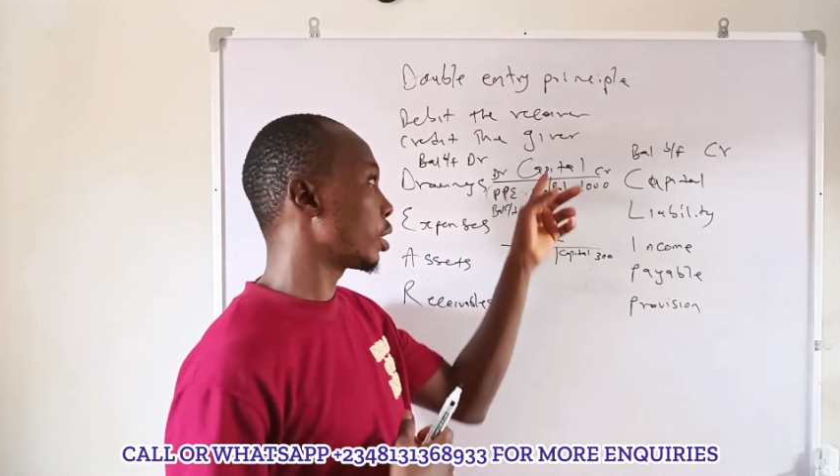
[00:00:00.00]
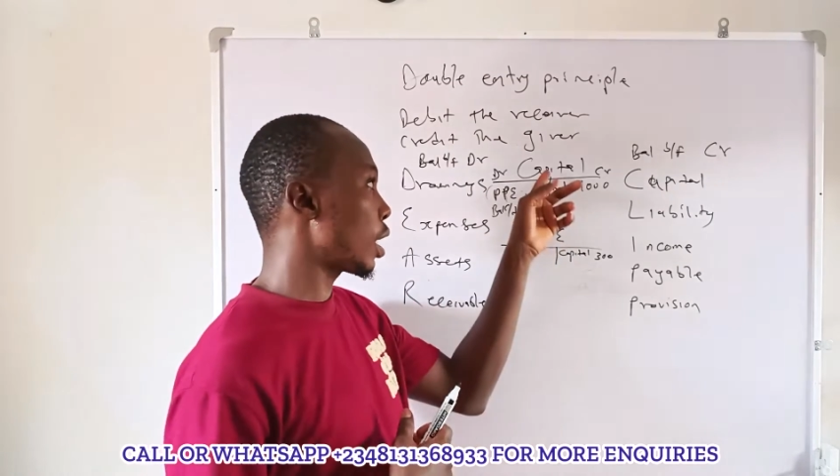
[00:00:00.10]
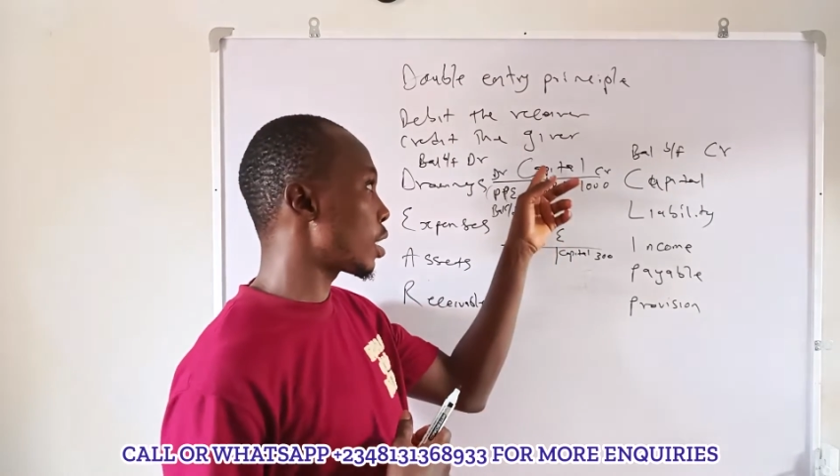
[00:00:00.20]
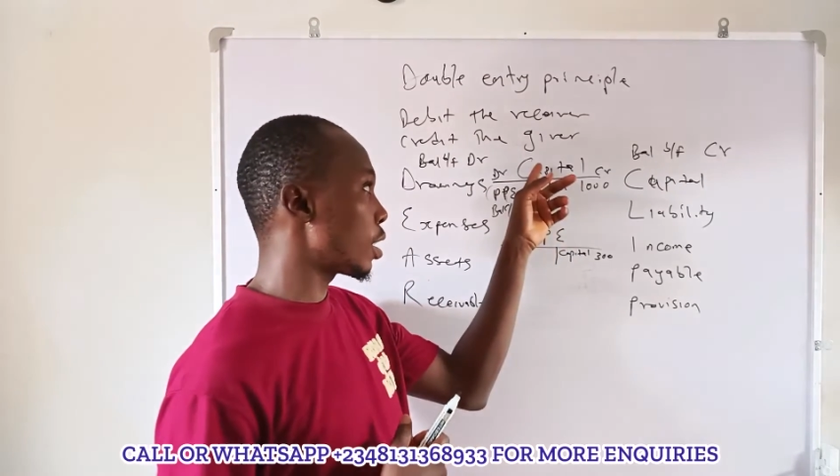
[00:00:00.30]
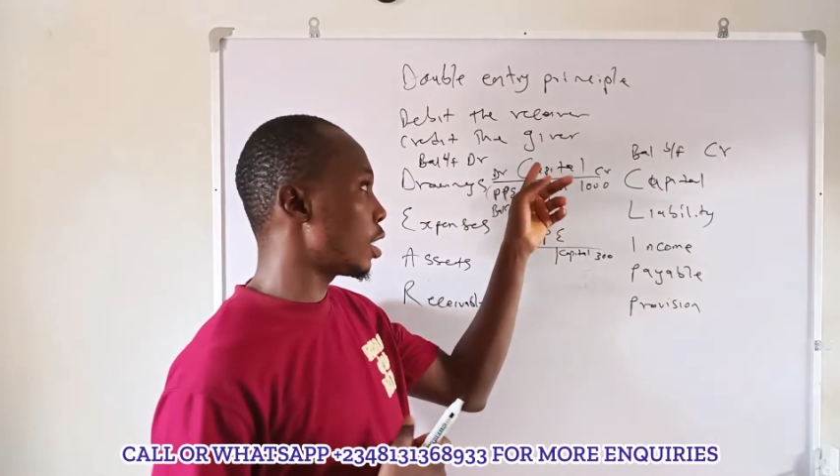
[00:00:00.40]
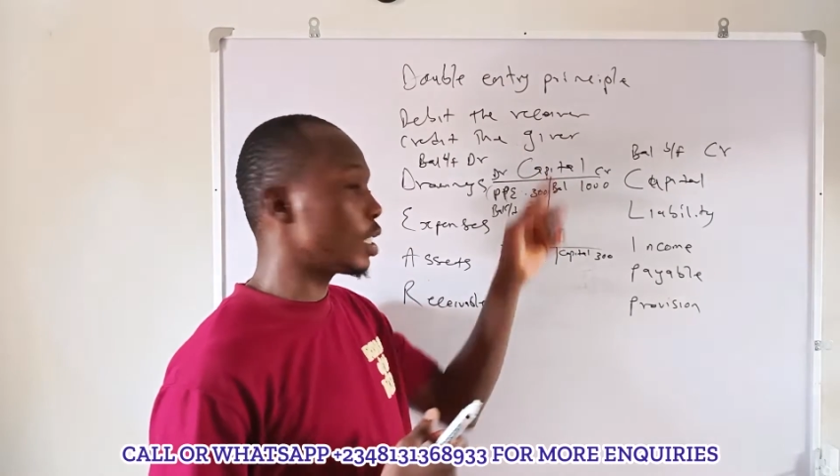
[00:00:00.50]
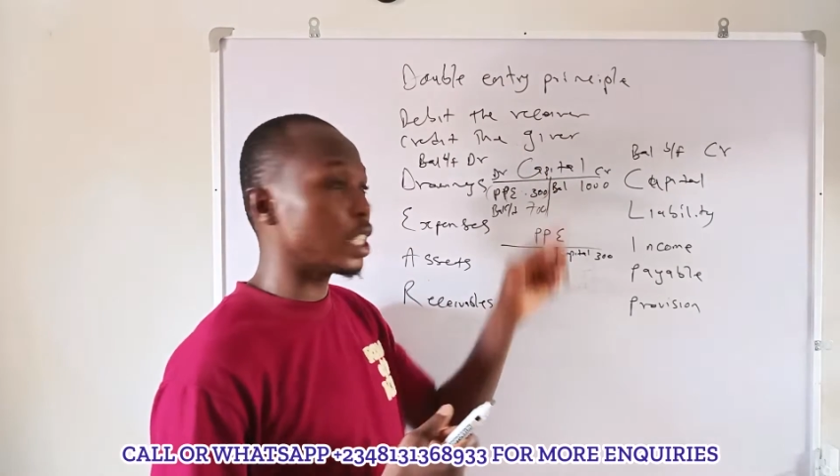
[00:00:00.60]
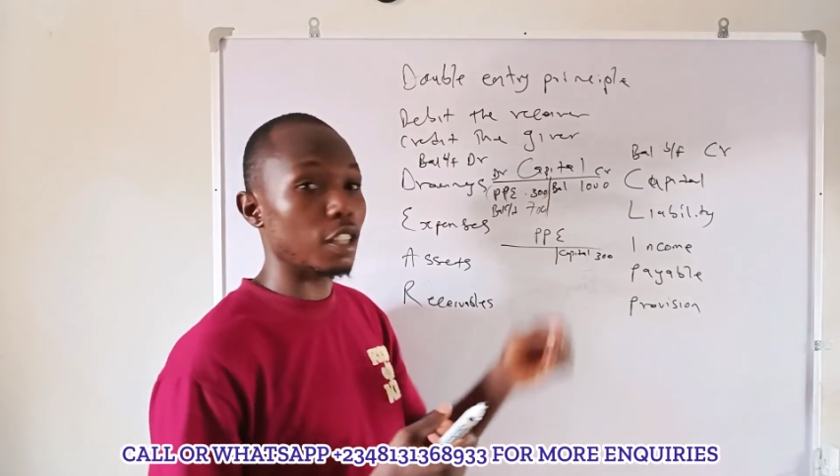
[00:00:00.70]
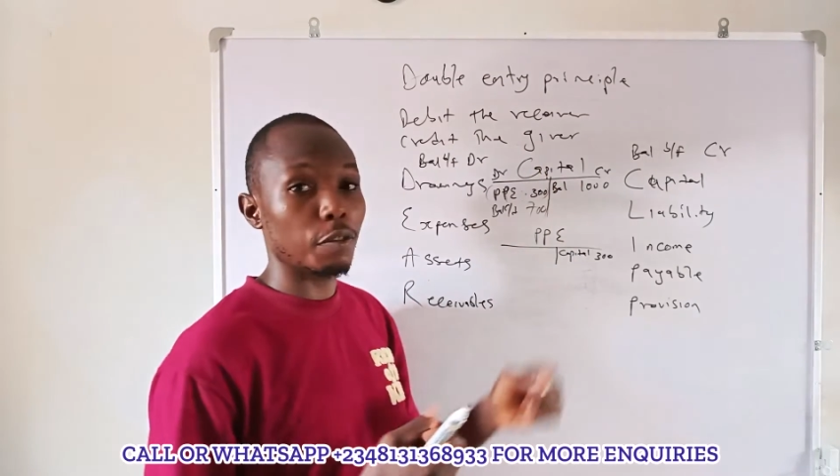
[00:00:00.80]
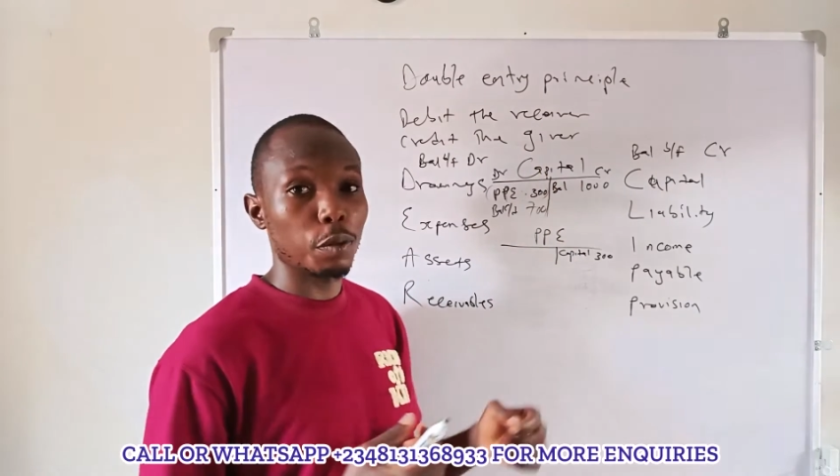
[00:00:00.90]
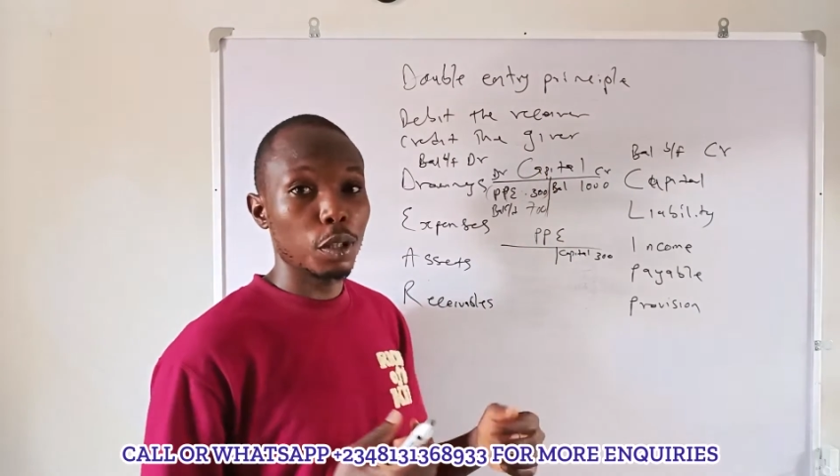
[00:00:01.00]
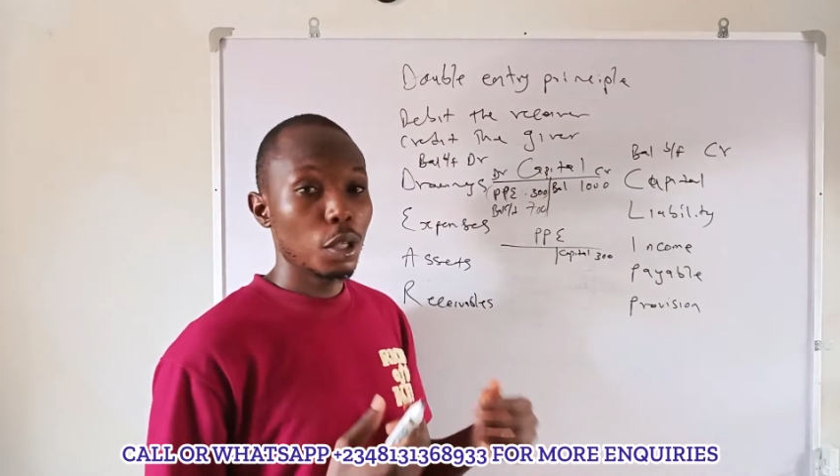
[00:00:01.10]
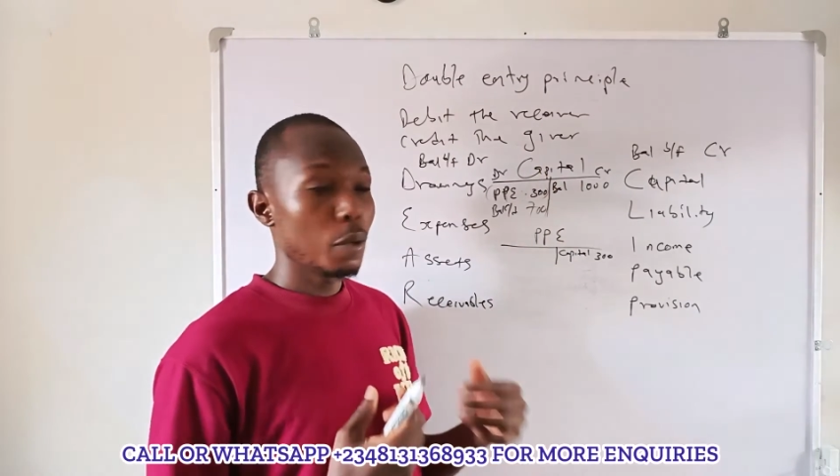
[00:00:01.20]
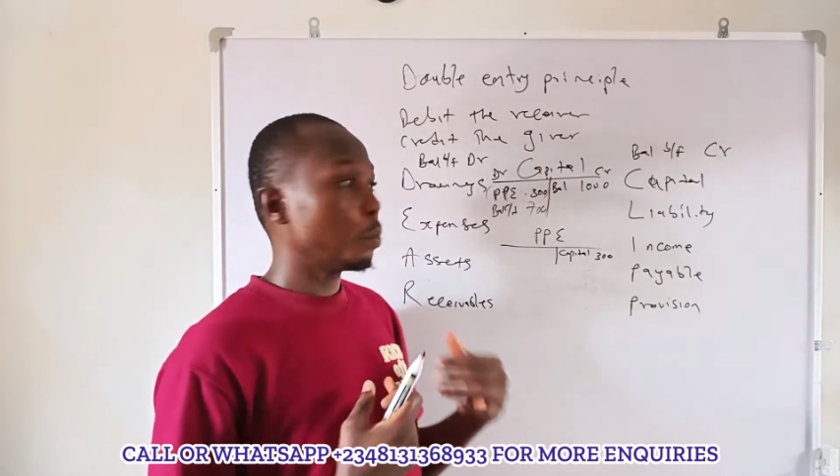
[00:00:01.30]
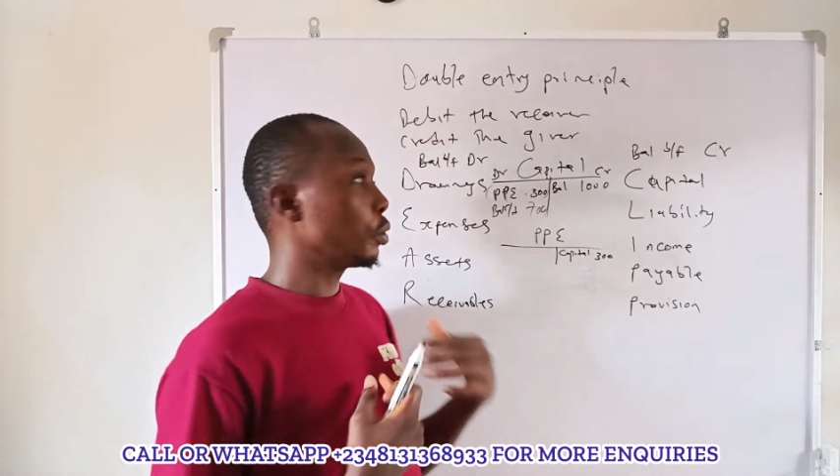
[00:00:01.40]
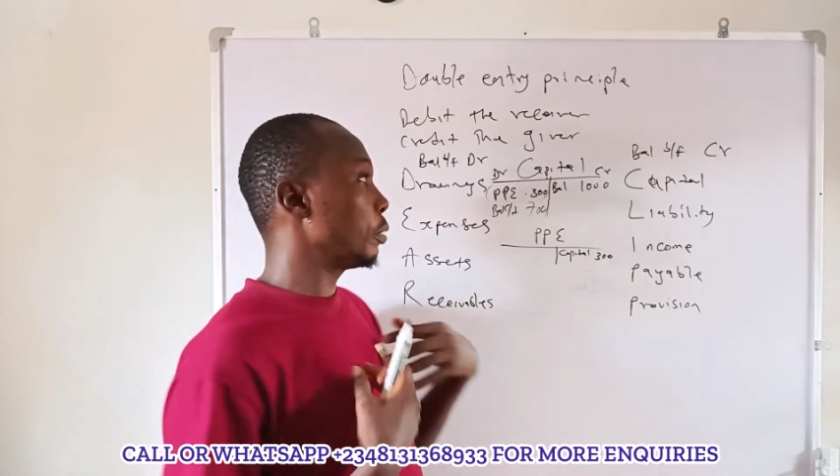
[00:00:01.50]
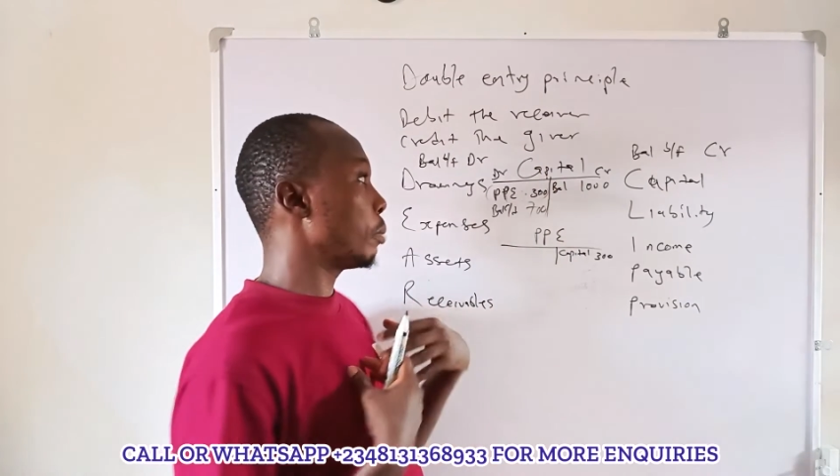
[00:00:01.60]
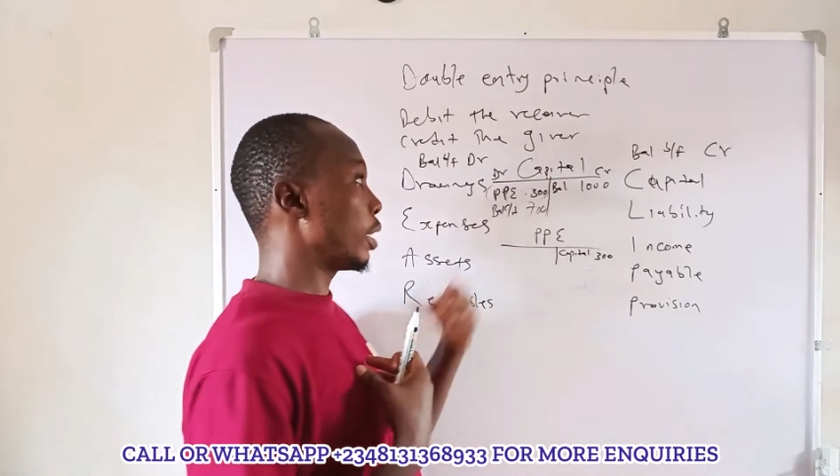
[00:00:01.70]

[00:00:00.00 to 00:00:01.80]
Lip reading: That is, instead of putting